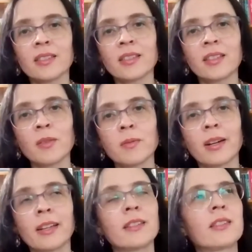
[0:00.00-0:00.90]
Is
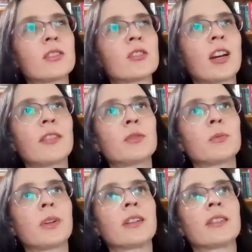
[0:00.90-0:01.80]
C1 the shaft
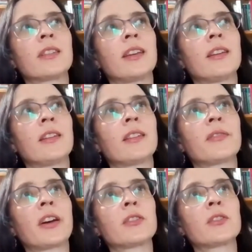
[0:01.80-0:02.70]
where they
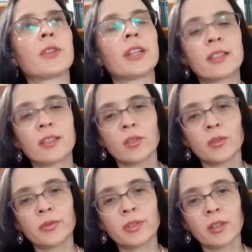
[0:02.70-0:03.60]
found traces
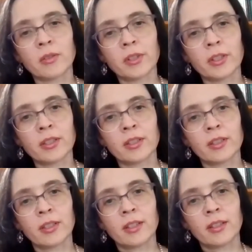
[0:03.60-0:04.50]
of silver?
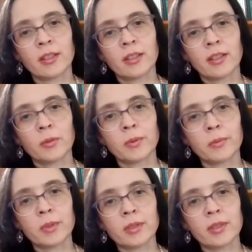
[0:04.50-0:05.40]

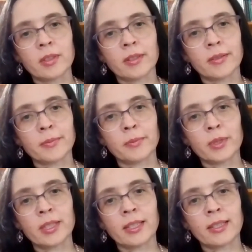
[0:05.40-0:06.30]
What was
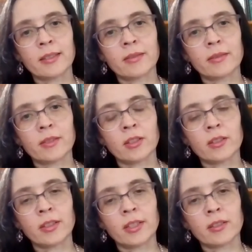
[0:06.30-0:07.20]
that
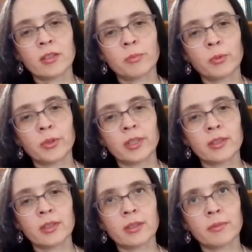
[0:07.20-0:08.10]
Dr. Ian
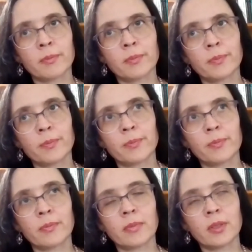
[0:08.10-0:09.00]
Spooner's
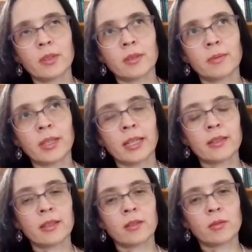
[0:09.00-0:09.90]

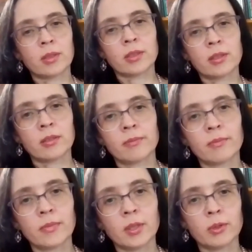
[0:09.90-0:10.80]
guess that
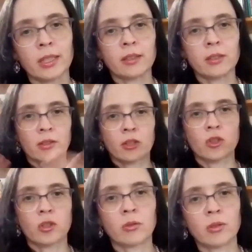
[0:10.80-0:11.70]
there was like this
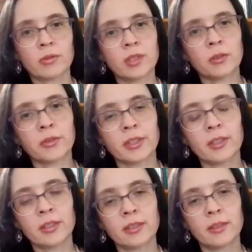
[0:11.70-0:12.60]
large load of
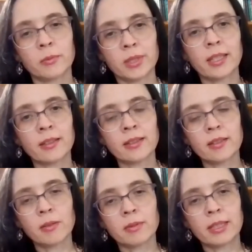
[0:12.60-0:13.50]
silver? Was that in
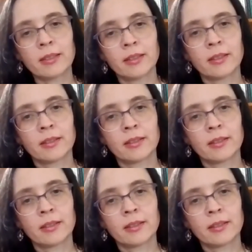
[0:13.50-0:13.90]
C1?